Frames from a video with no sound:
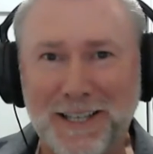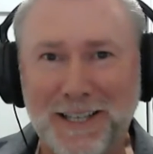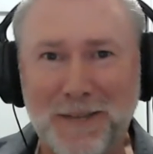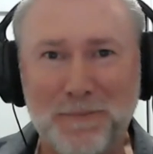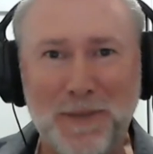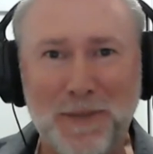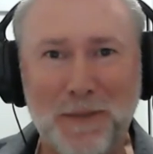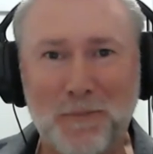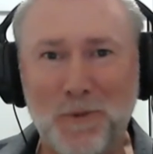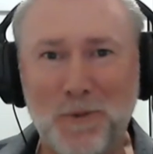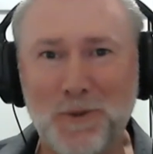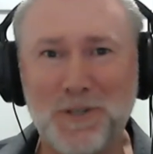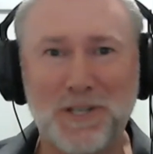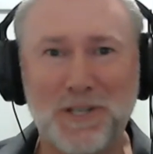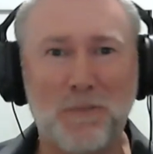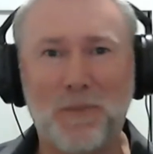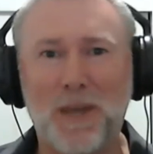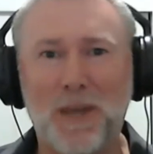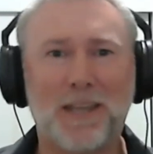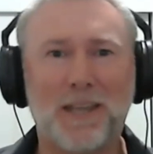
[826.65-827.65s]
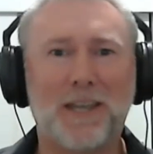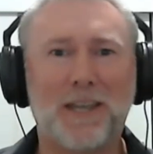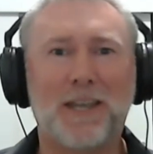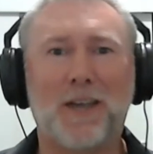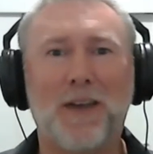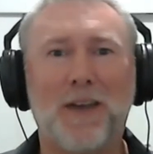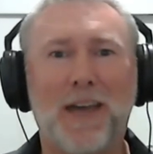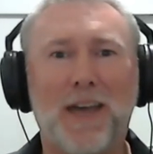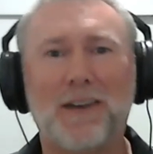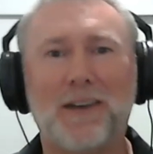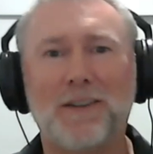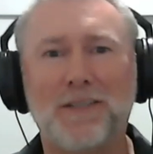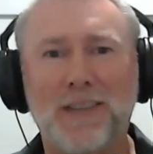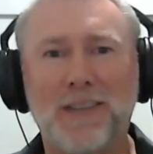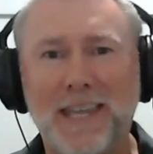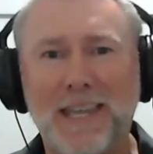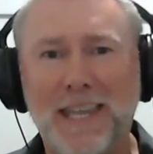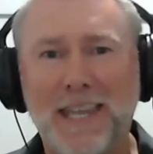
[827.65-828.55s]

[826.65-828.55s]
And people step back and go, how did they